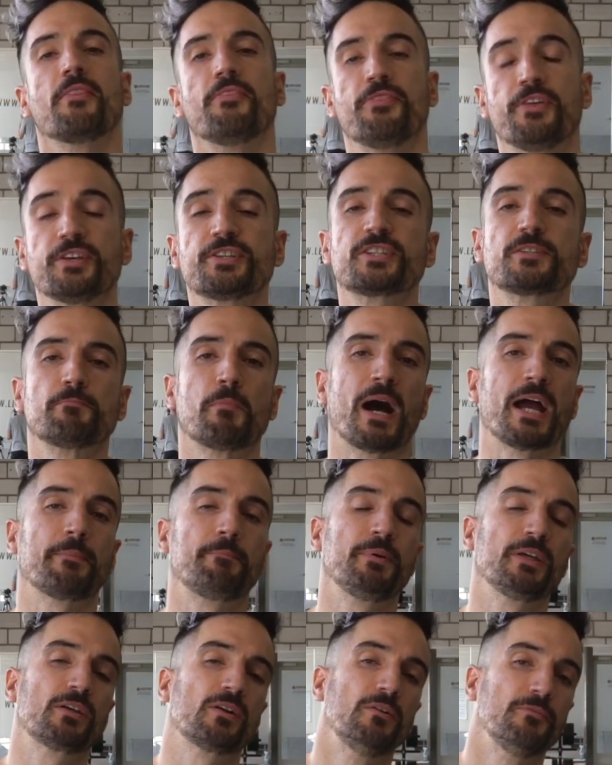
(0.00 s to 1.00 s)
this might
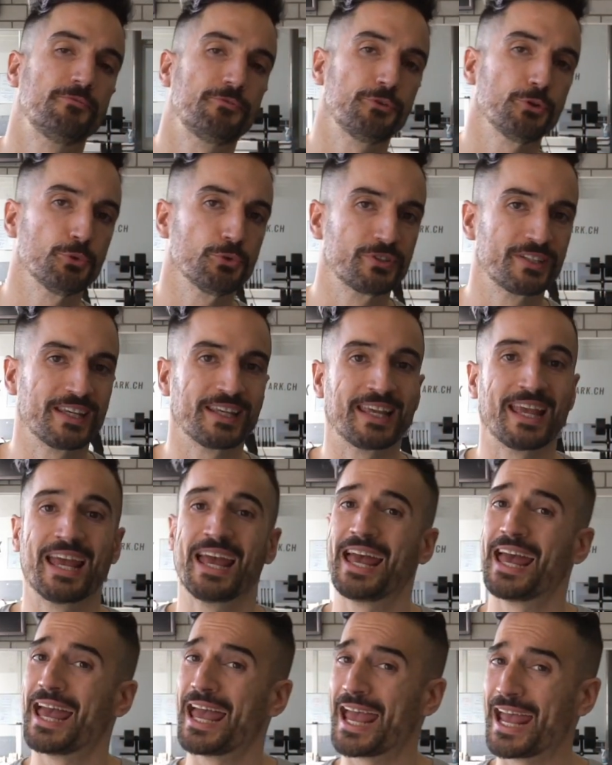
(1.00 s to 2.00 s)
be confusing,
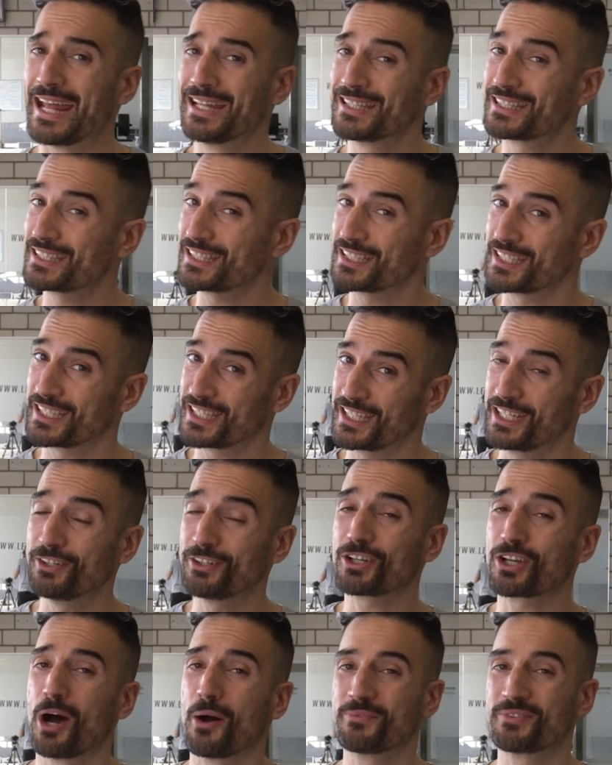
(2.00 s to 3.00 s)
hence here
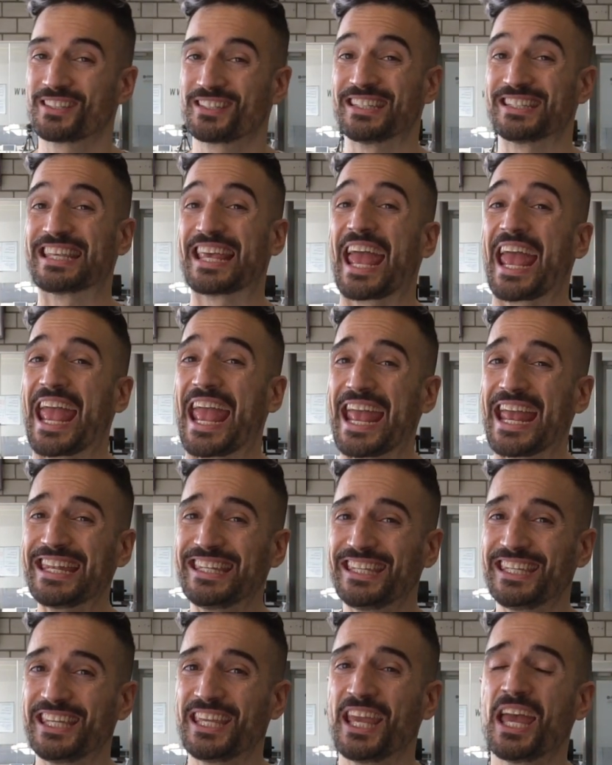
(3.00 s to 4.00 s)
comes this
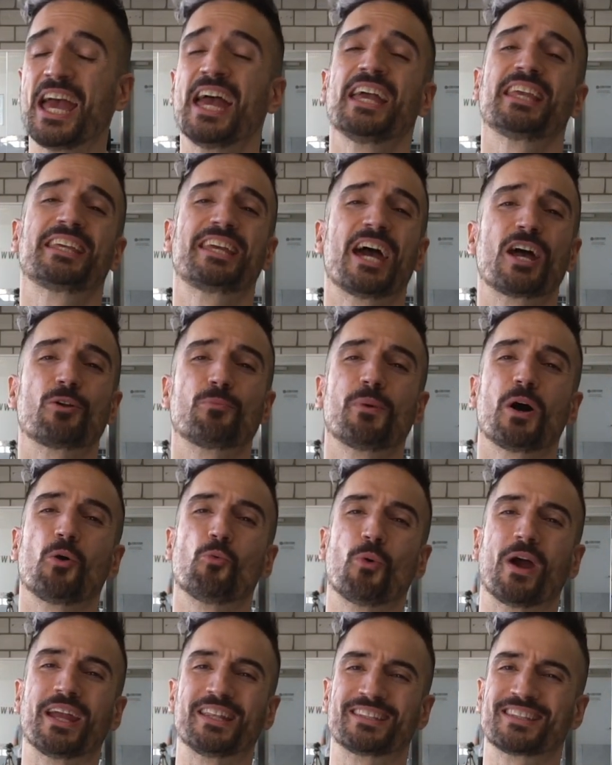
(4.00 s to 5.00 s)
handy kettlebell
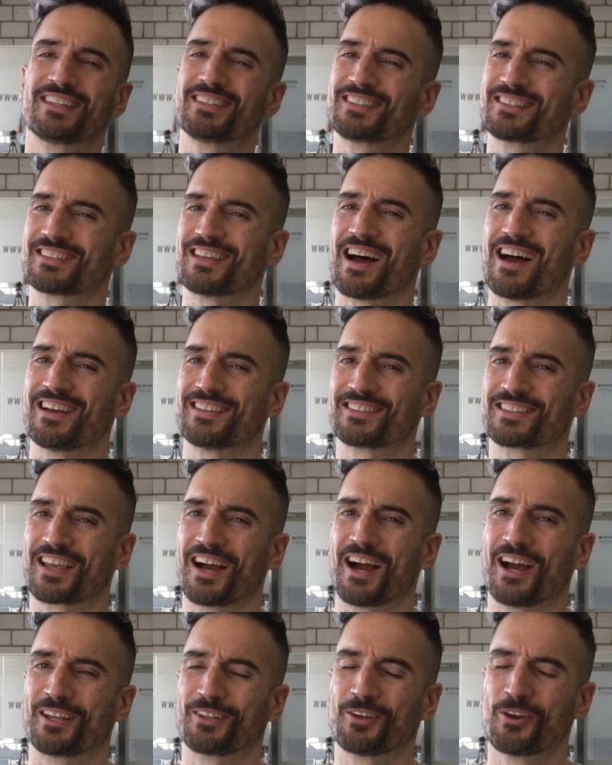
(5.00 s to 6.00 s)
weights and size
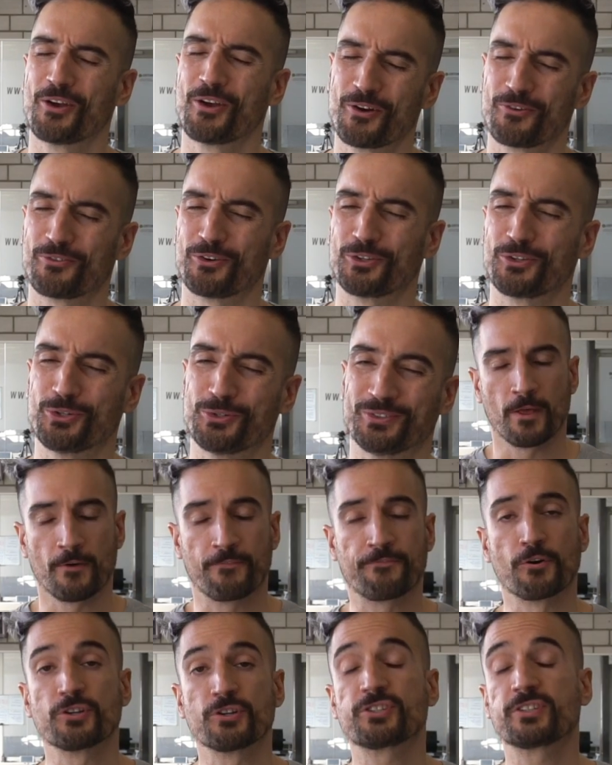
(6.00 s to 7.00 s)
guide for you. Now
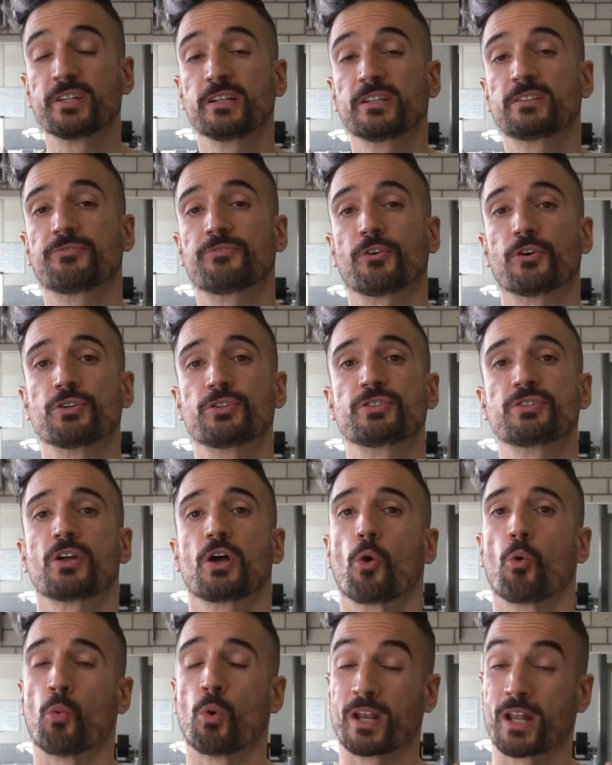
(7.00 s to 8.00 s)
first things first,
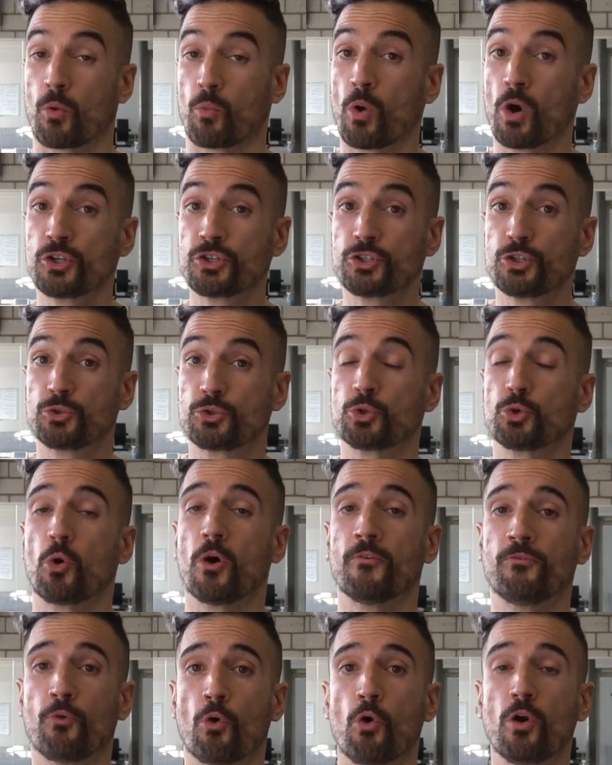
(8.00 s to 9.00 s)
what I want you to
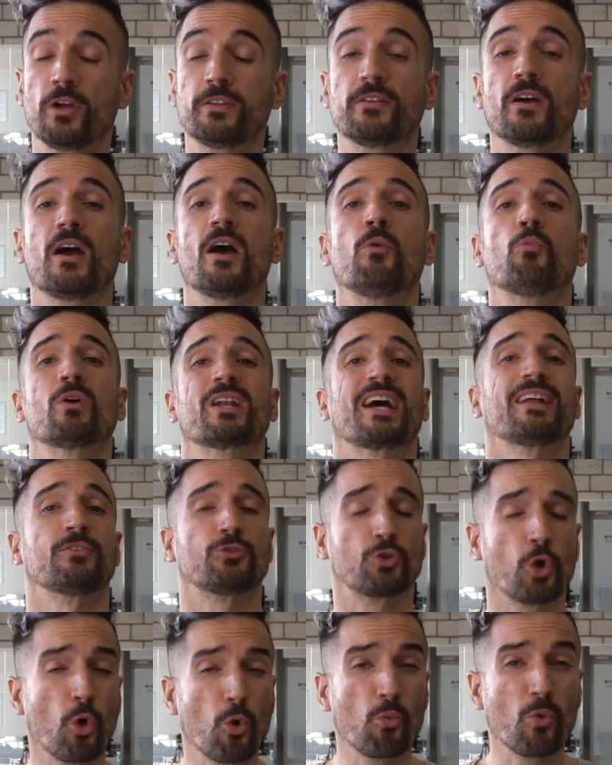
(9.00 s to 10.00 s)
avoid and what I
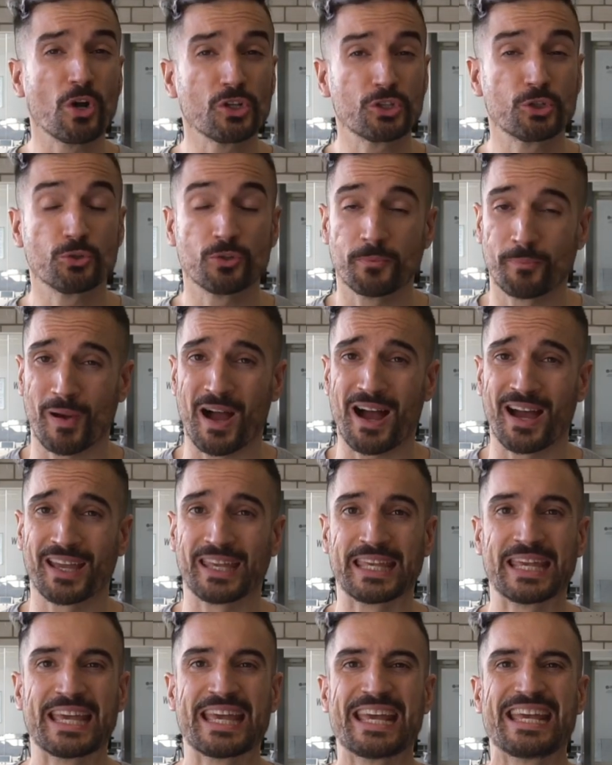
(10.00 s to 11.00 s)
don't want you to
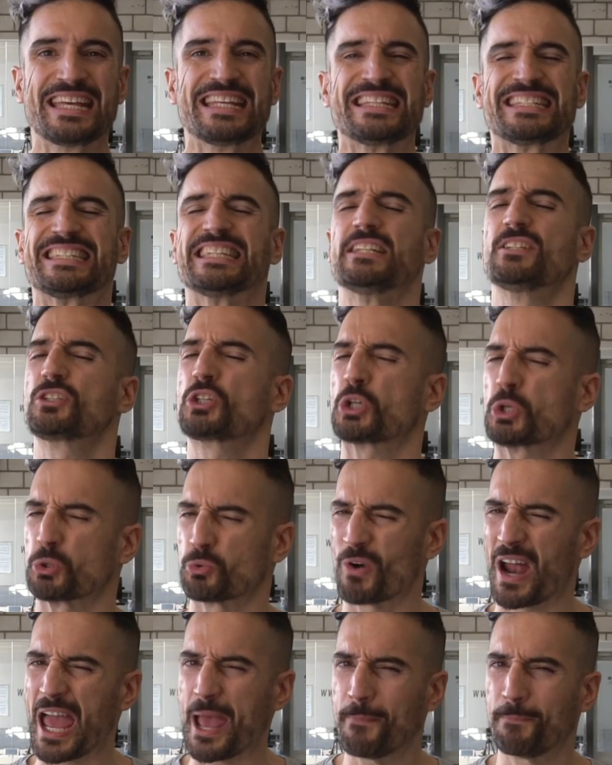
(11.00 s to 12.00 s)
buy is these
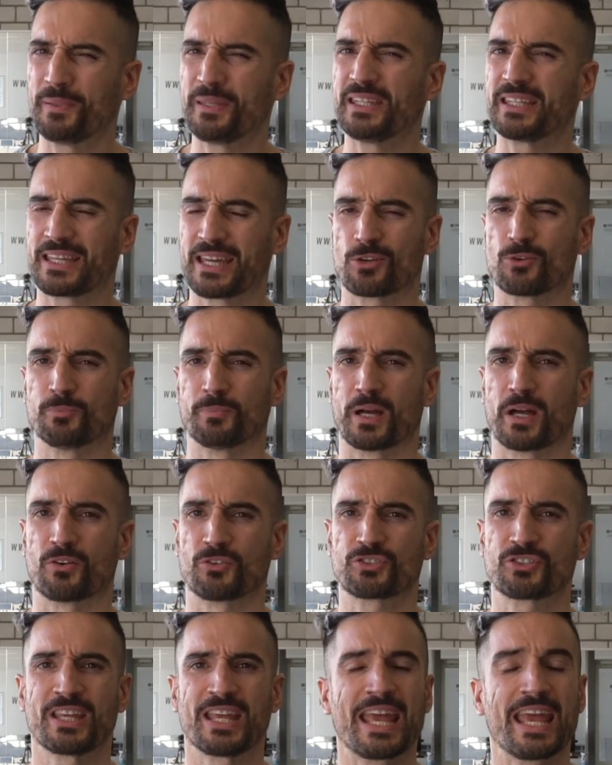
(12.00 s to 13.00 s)
crappy
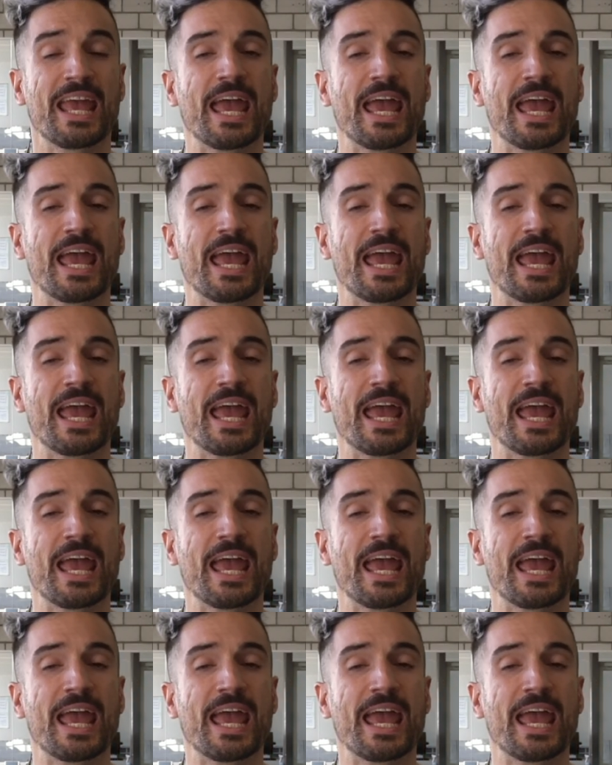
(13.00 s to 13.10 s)
kettlebells.